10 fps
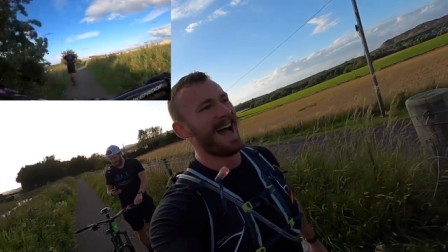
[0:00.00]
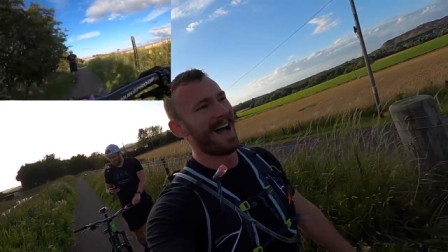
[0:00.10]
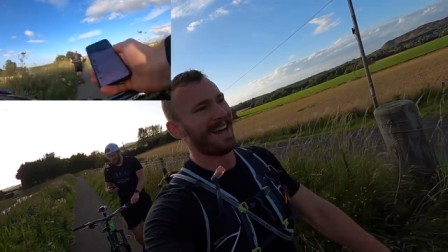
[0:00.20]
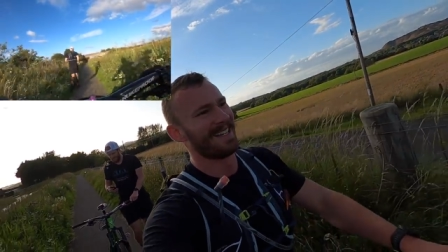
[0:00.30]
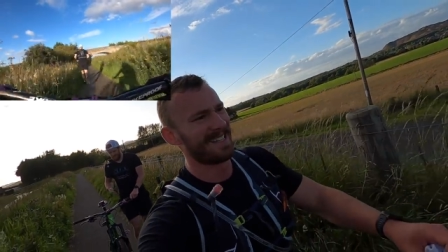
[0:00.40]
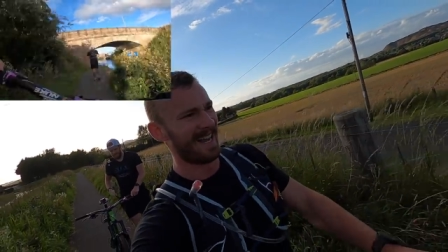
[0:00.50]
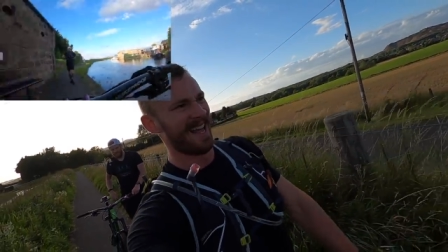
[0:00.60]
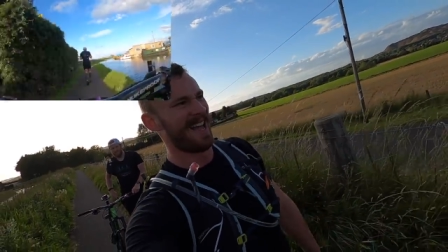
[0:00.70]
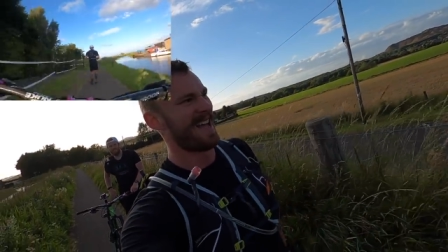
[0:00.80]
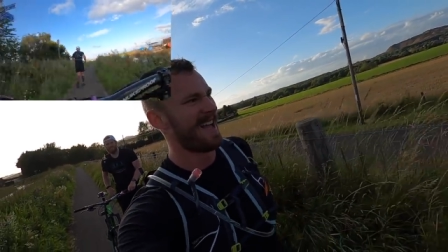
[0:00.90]
and
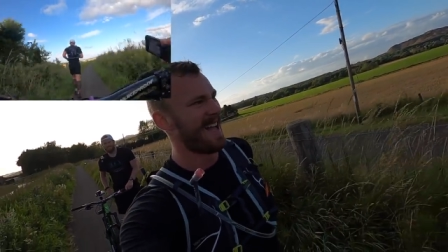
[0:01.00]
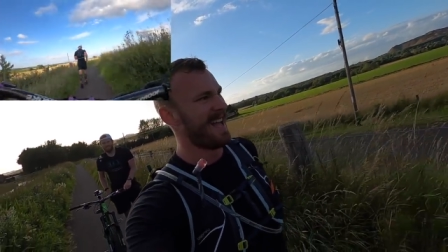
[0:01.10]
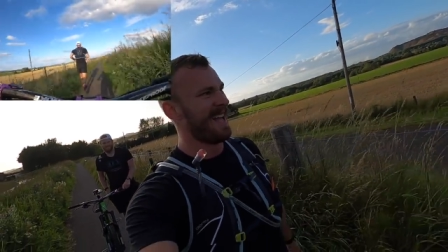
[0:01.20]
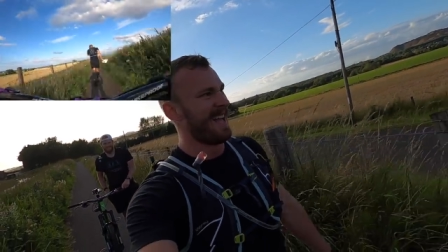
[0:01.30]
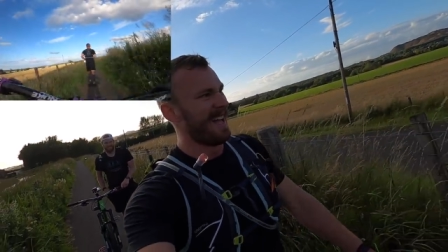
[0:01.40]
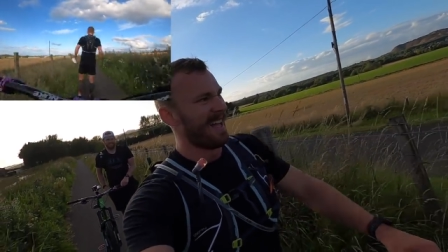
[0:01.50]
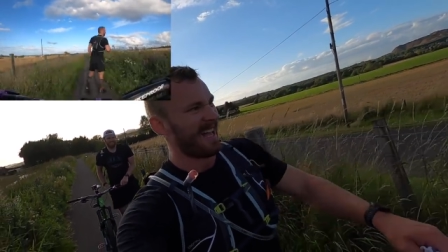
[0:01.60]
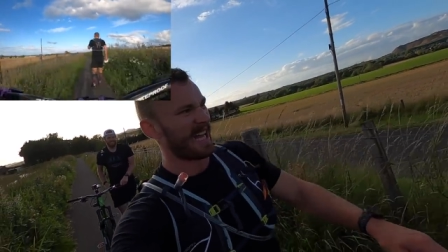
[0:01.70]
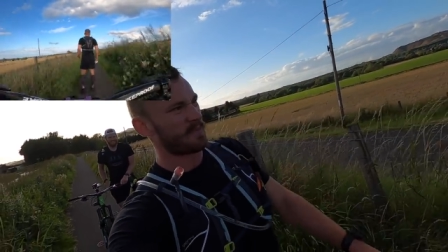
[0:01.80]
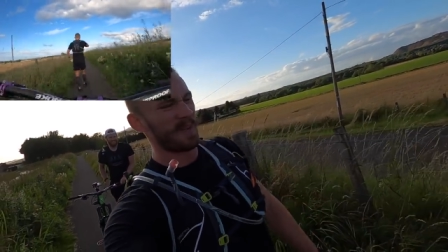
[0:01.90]

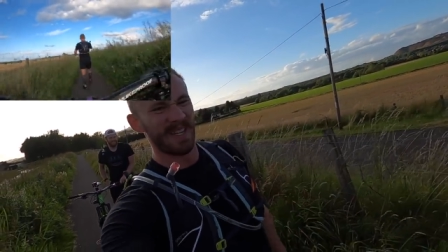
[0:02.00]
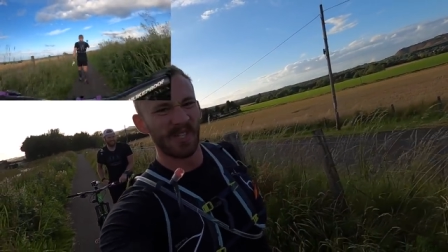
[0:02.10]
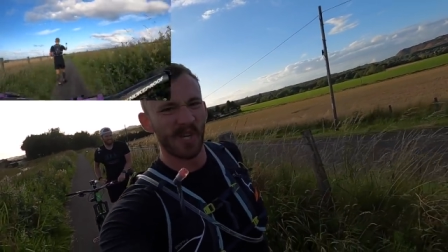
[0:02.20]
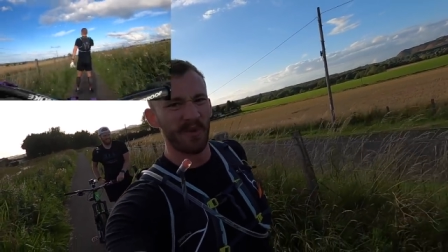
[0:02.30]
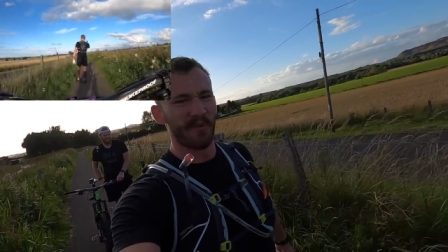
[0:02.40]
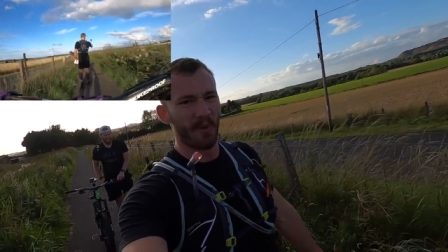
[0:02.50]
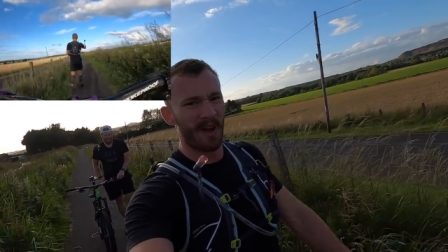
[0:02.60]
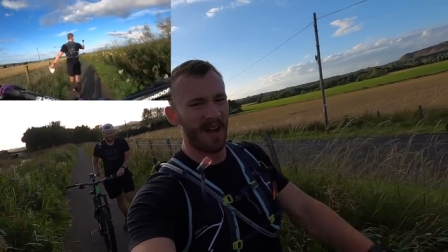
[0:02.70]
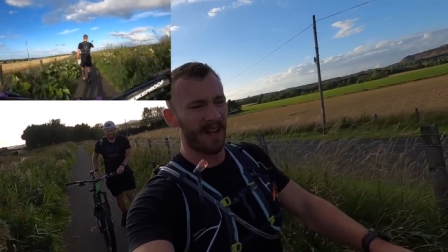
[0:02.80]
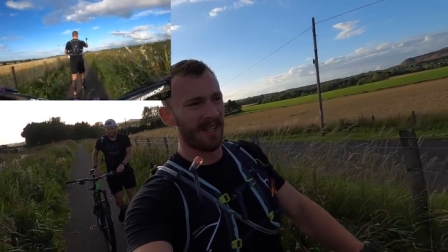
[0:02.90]
that's been due for a
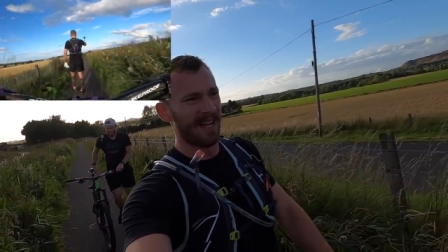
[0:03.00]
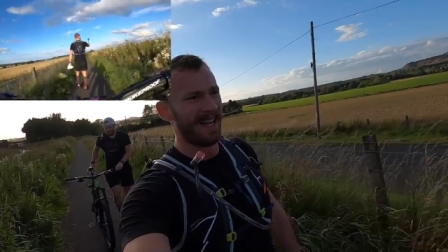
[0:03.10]
while.